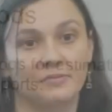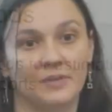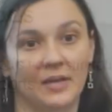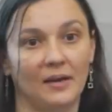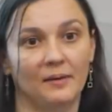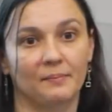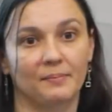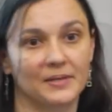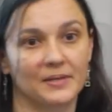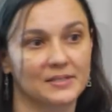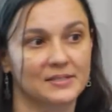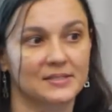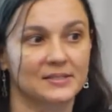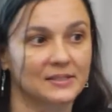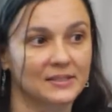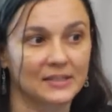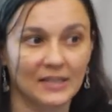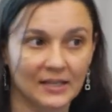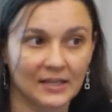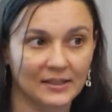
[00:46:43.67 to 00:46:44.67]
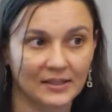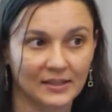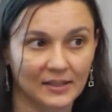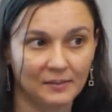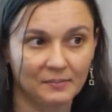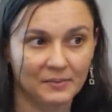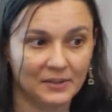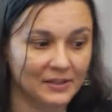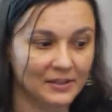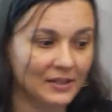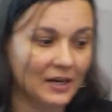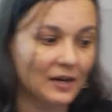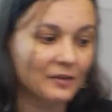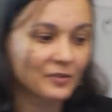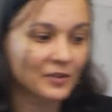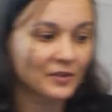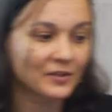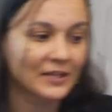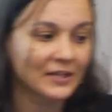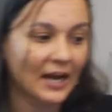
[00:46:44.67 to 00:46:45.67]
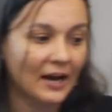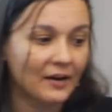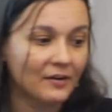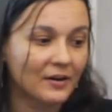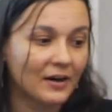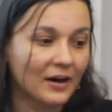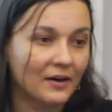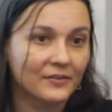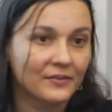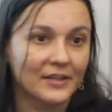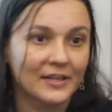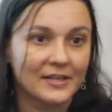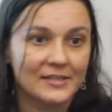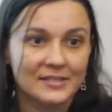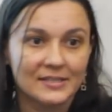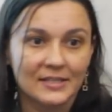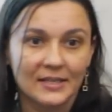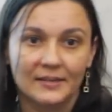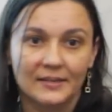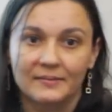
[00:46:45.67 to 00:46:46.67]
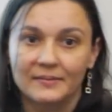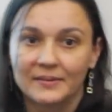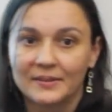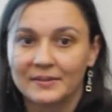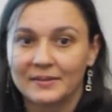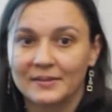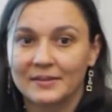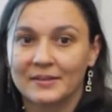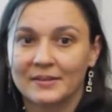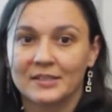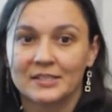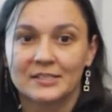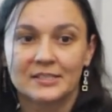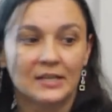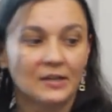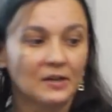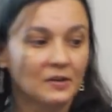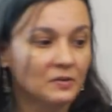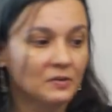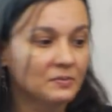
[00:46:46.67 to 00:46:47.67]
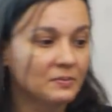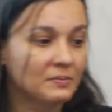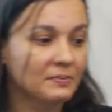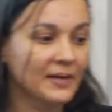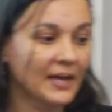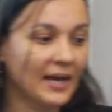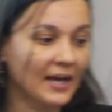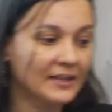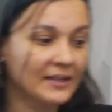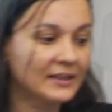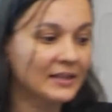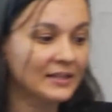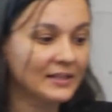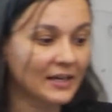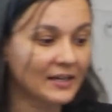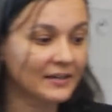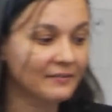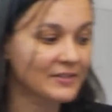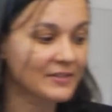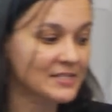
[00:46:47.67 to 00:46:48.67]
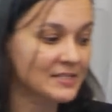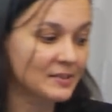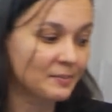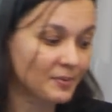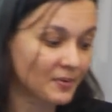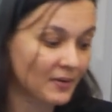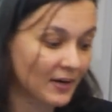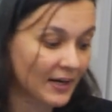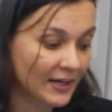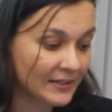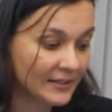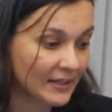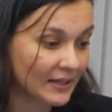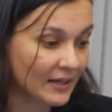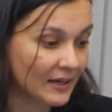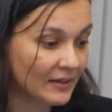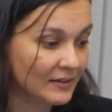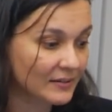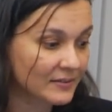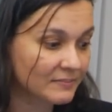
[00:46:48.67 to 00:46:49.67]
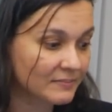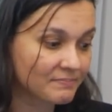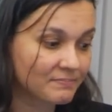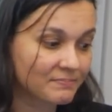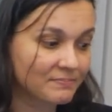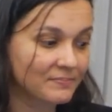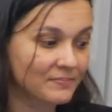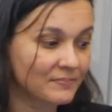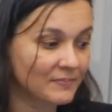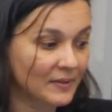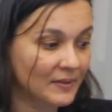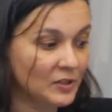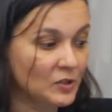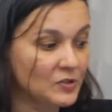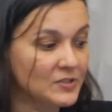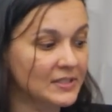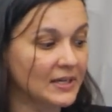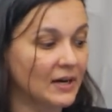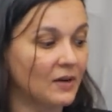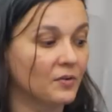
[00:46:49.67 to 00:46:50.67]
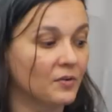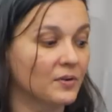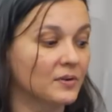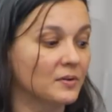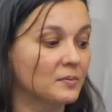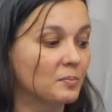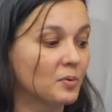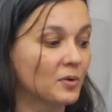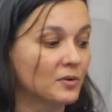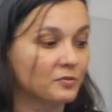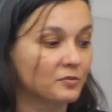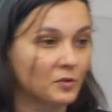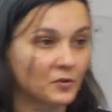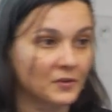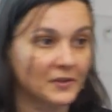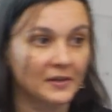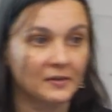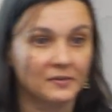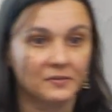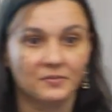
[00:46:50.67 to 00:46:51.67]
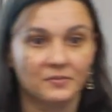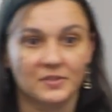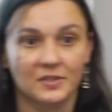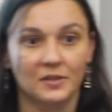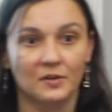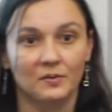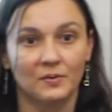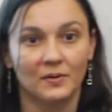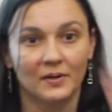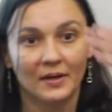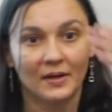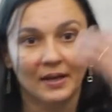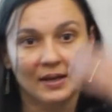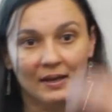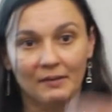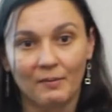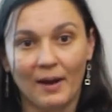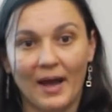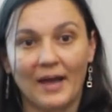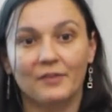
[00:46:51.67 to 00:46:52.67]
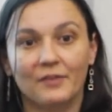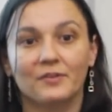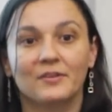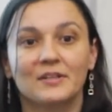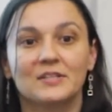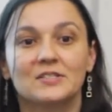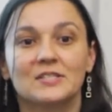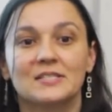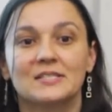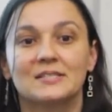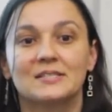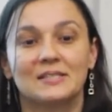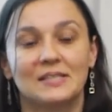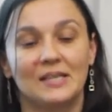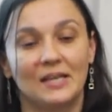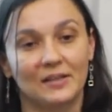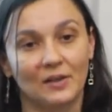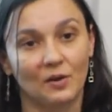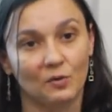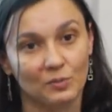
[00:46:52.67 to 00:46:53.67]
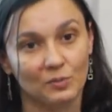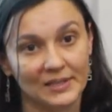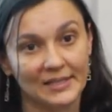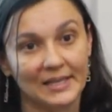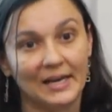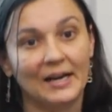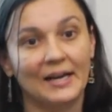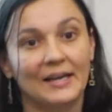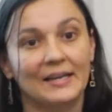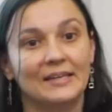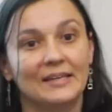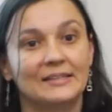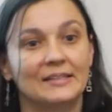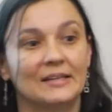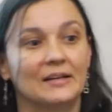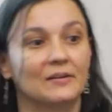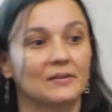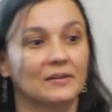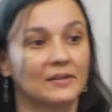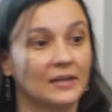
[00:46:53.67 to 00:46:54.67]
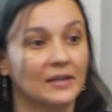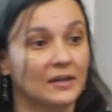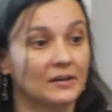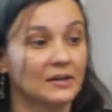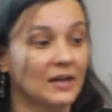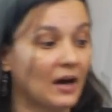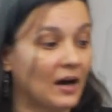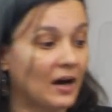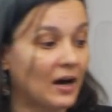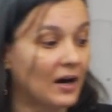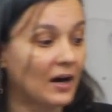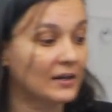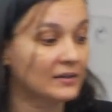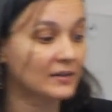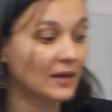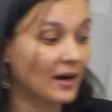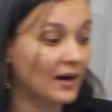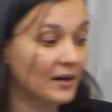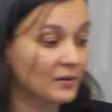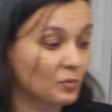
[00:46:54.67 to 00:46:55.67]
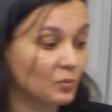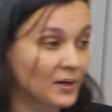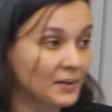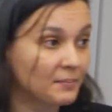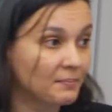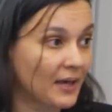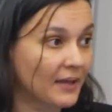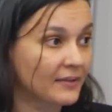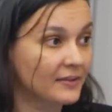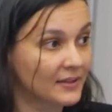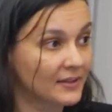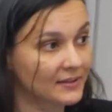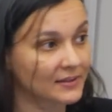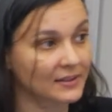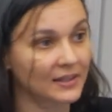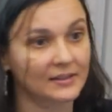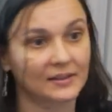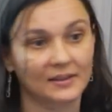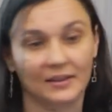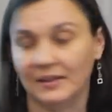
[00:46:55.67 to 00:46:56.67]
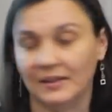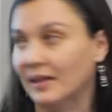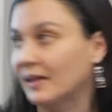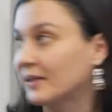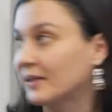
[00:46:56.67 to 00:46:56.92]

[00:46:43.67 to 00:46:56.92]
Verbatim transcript: of campus, it seemed to govern how things did. So we had kind of a simple idea. Use an algorithm portfolio. So rather than just, you know, relying entirely on one method, let's